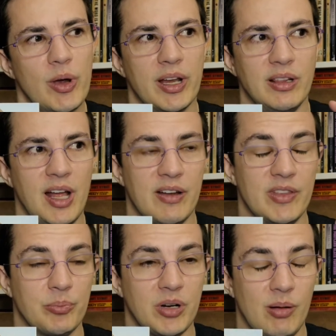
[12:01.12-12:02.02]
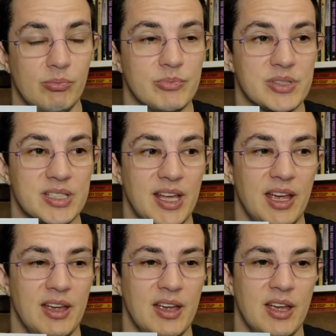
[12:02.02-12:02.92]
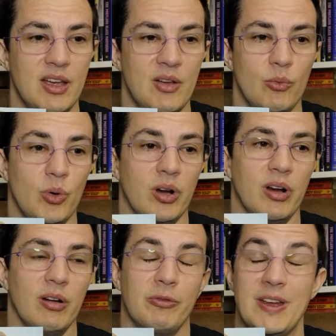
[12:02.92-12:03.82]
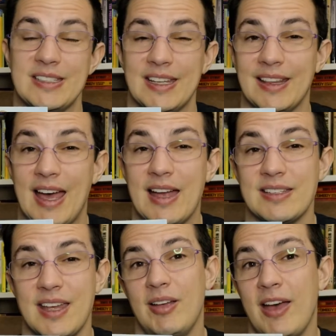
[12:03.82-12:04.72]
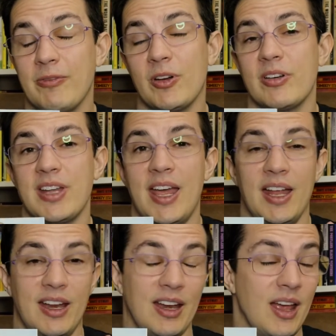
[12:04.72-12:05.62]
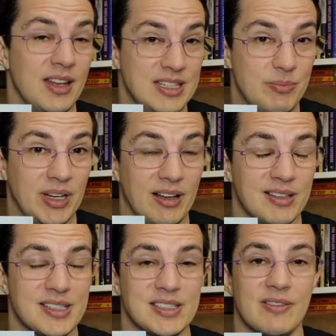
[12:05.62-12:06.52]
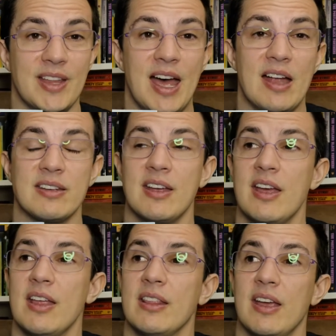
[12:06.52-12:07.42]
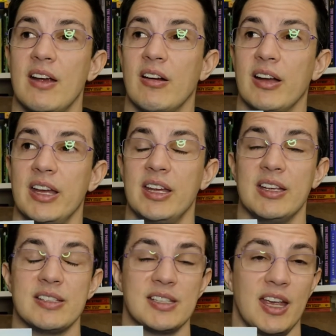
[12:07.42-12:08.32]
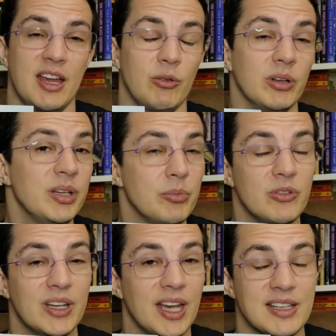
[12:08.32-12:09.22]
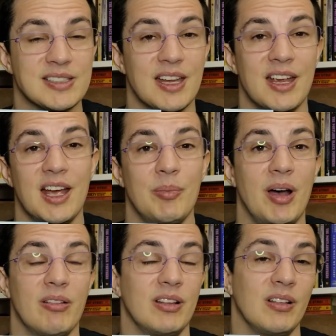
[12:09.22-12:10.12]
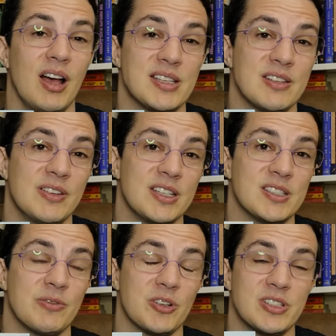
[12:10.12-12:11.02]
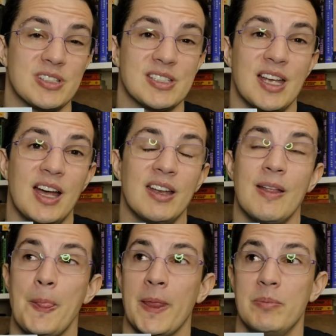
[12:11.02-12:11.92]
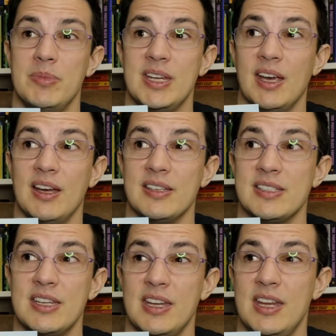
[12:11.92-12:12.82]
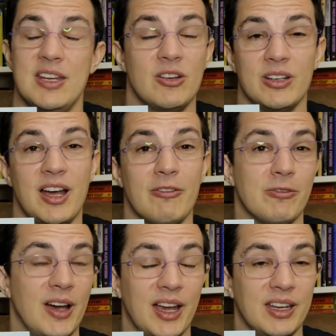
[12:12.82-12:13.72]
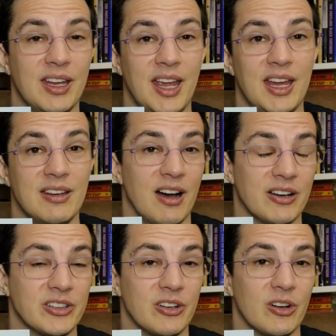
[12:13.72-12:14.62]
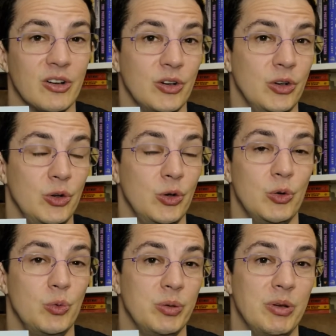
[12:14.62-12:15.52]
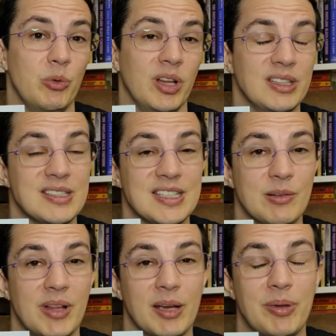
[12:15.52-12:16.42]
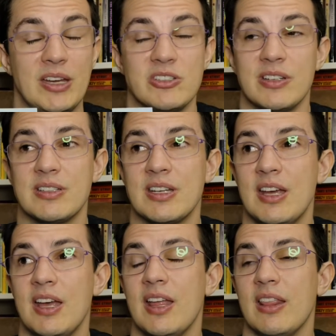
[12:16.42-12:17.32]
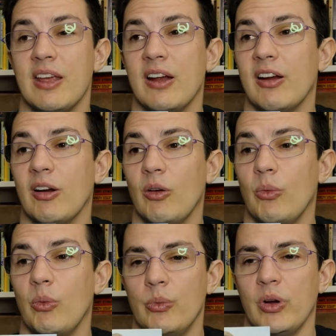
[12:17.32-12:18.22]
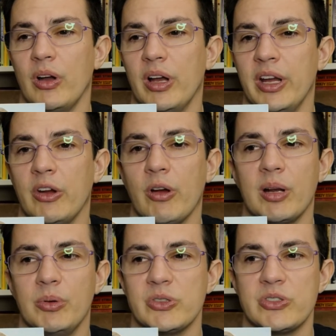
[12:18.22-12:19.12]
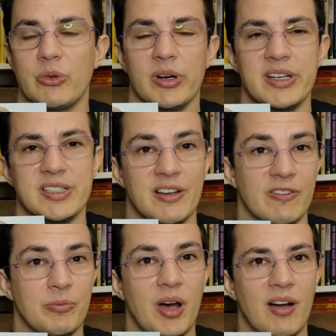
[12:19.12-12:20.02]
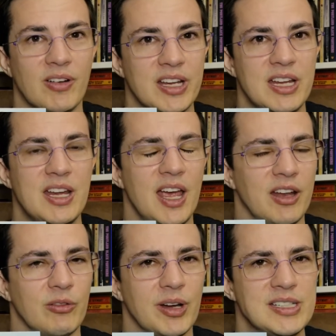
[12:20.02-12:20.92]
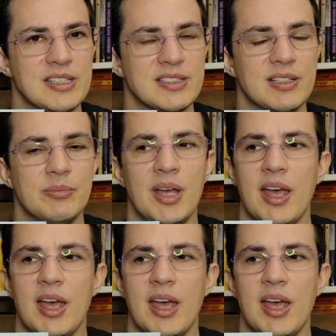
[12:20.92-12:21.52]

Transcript: and a lot of the problems that were facing that effort and a, a, deep analysis of that. There is a really moving essay about the loss of his first son because he could not find a doctor who would be willing to see a black patient. There were incredible stories of poverty and racism,